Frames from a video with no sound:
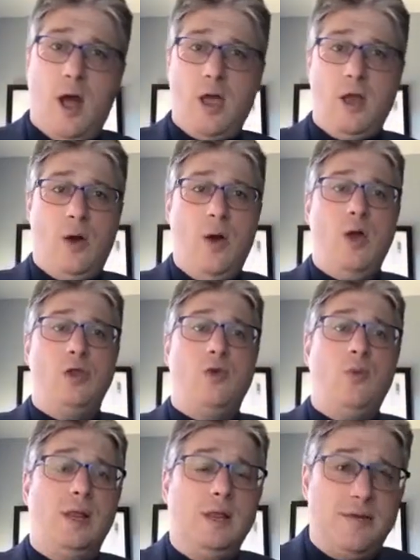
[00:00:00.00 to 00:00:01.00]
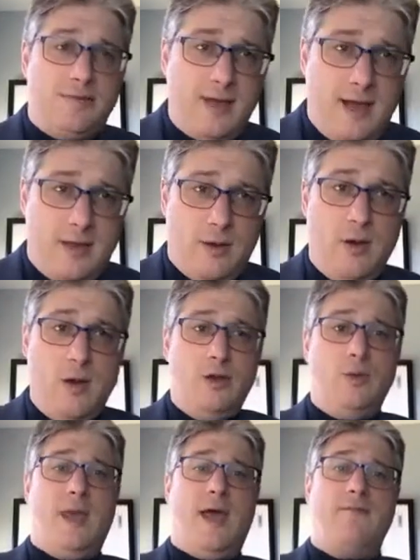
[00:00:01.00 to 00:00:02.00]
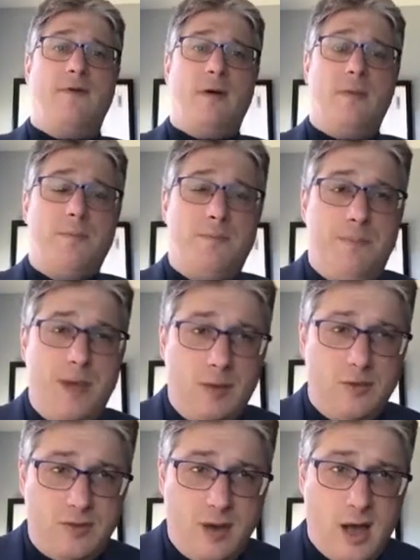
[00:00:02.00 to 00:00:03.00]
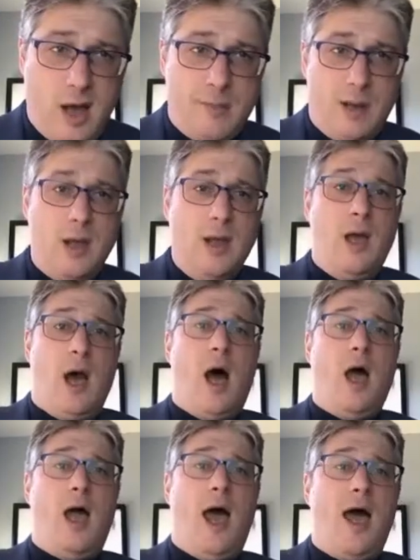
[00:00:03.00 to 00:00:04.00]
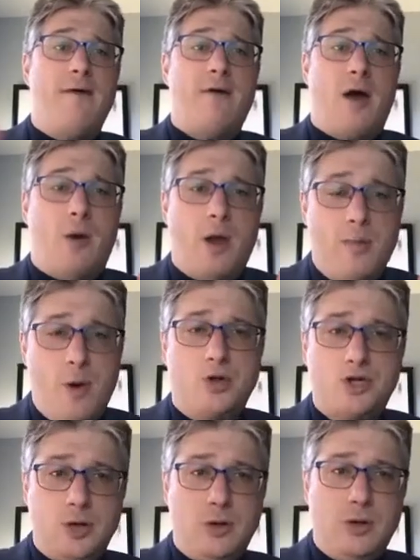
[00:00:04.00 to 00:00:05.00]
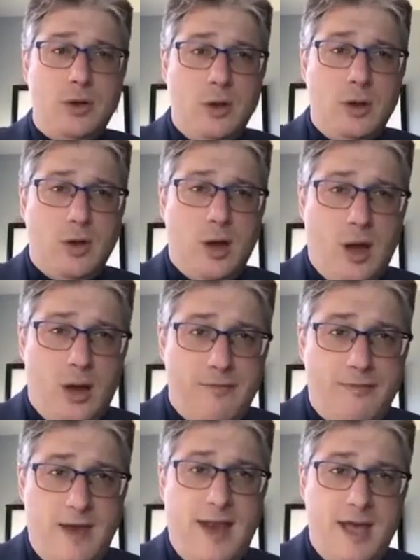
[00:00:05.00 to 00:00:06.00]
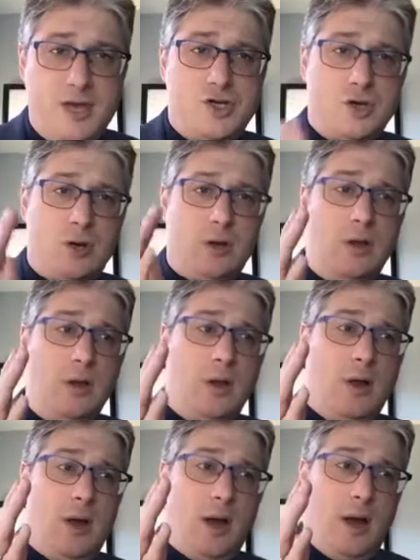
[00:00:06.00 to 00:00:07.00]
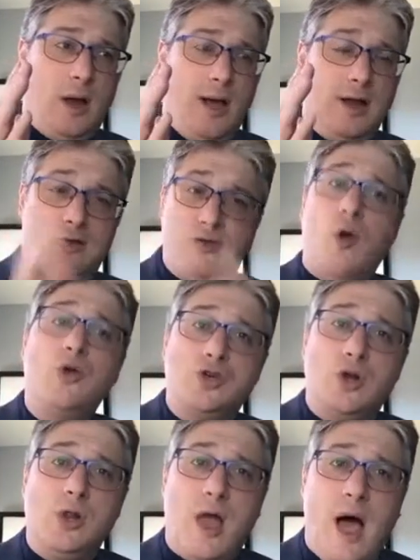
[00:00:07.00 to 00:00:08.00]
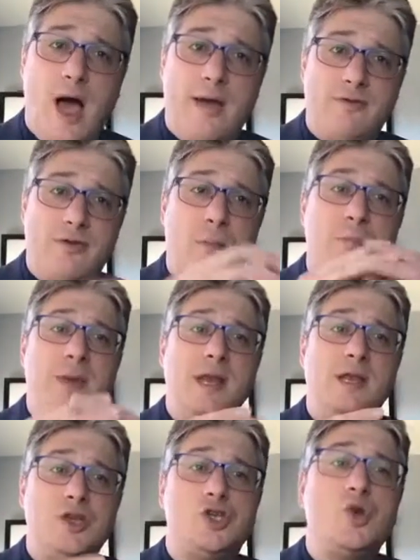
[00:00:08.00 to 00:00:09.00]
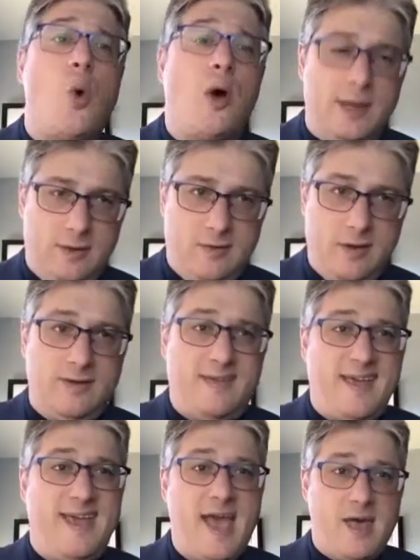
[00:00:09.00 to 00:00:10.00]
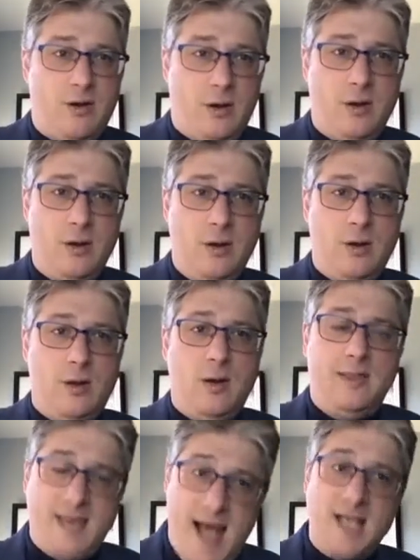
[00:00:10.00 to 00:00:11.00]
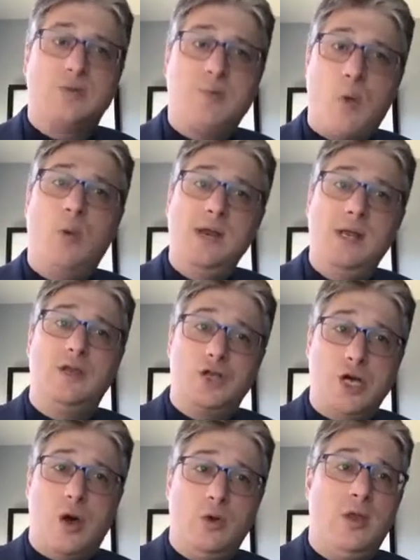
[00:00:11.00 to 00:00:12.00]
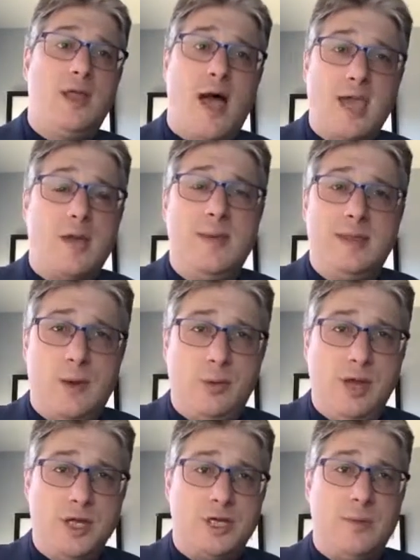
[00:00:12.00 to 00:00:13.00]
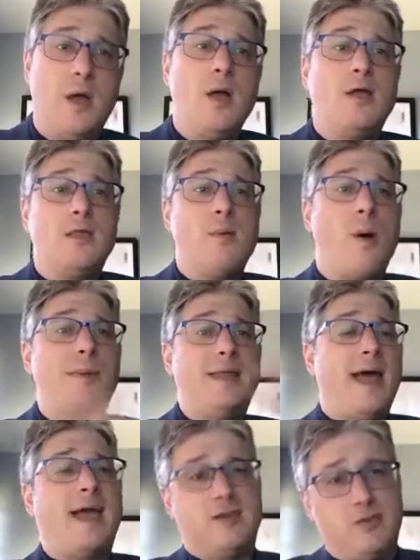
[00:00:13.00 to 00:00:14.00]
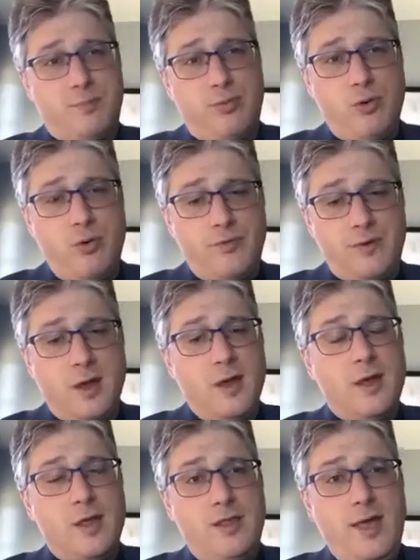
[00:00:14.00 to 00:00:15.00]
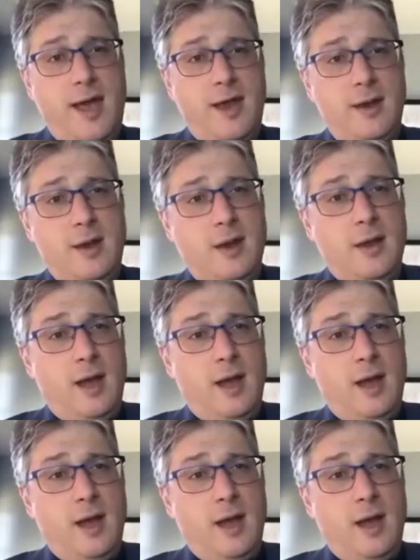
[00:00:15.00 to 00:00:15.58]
Do we live together? Do we have bills in common? Have our emotional, financial, and social lives been joined together? That's what we need to show to document that relationship. The moment that gets approved, then